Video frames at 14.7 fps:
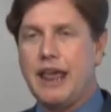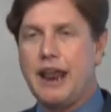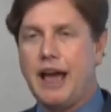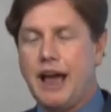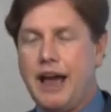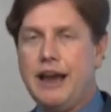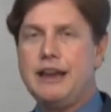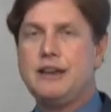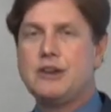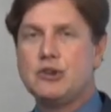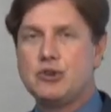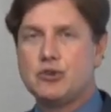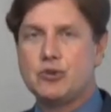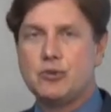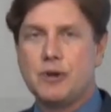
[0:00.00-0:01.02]
and I
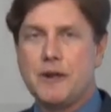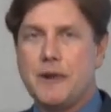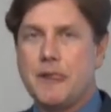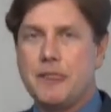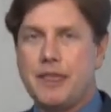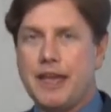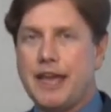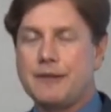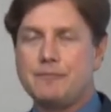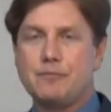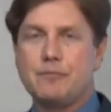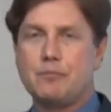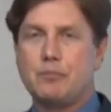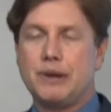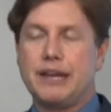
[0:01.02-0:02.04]
knew that
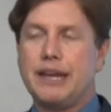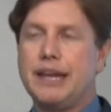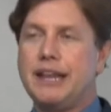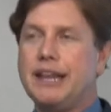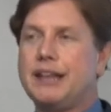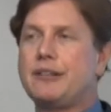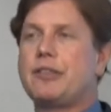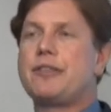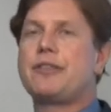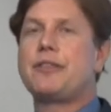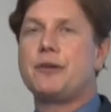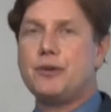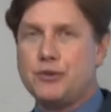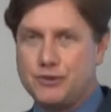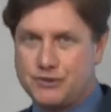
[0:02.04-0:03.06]
beginning
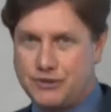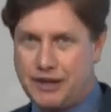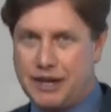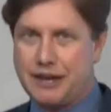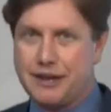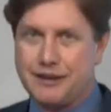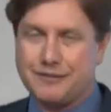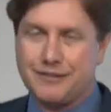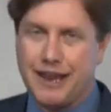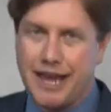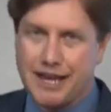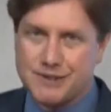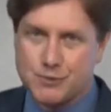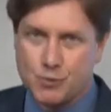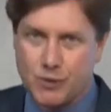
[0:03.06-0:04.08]
Thursday of
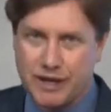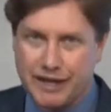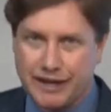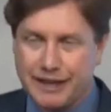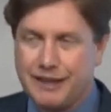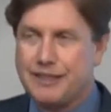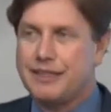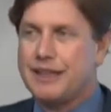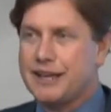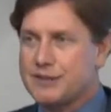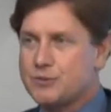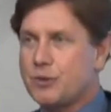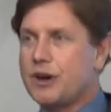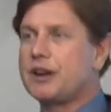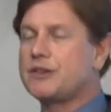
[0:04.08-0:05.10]
last week,
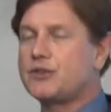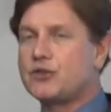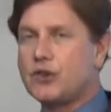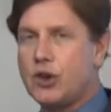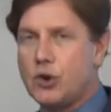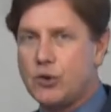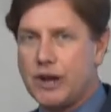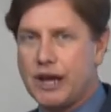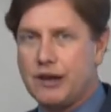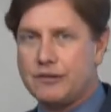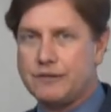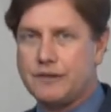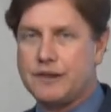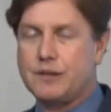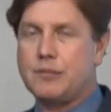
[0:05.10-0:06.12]
things were going to slow
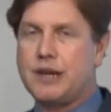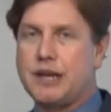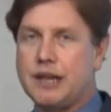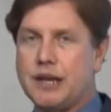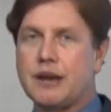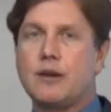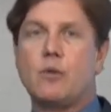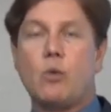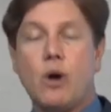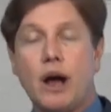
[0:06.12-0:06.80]
down for the media.